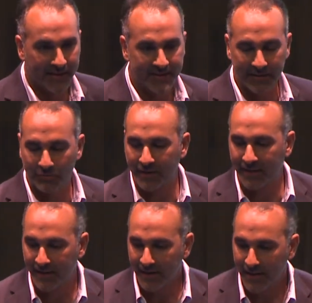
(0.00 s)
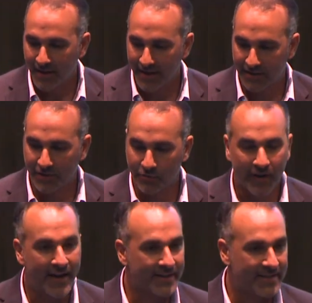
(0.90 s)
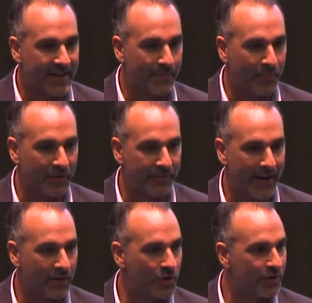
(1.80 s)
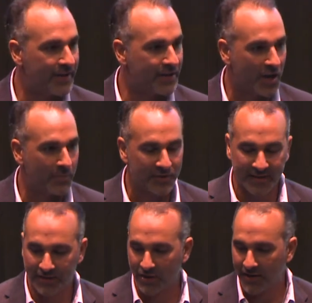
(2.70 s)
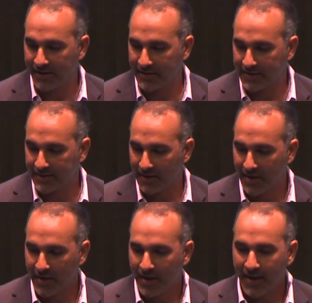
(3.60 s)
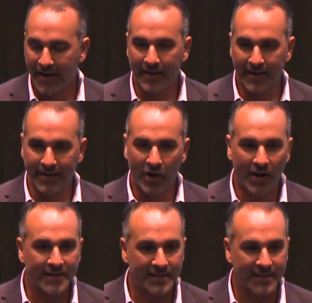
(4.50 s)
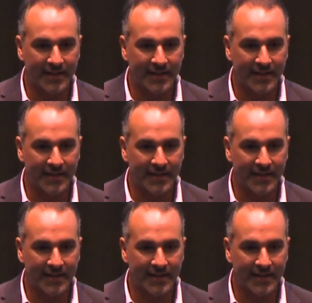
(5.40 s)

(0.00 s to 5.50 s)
It's a really great example of how good e-commerce is honest. And honesty